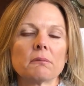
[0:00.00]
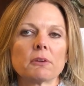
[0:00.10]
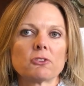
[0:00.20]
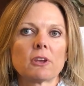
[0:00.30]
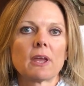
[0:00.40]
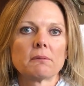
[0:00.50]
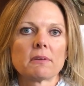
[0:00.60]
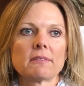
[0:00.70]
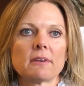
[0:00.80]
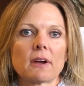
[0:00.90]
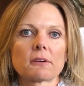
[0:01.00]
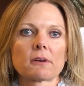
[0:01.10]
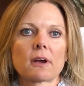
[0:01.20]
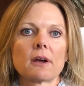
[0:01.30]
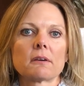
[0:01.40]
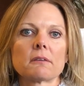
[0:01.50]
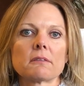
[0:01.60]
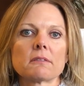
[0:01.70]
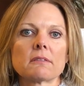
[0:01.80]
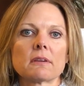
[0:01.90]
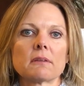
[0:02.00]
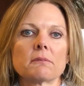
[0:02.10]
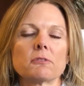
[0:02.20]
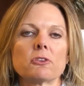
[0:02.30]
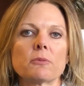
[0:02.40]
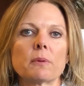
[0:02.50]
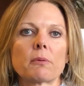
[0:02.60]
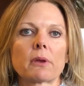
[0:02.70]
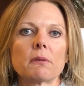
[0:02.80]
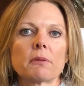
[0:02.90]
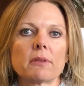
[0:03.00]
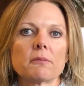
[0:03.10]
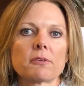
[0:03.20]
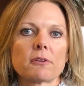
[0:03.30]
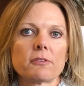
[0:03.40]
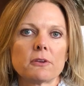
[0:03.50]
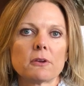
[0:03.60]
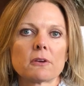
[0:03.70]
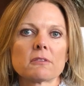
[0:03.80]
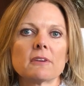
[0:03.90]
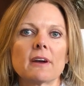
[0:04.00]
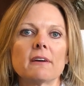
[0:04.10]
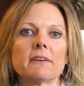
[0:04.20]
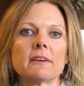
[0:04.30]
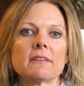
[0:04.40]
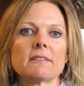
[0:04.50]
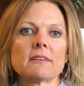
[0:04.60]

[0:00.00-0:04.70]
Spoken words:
when she came to see Dr. Connors. She's been working with him for a few years now and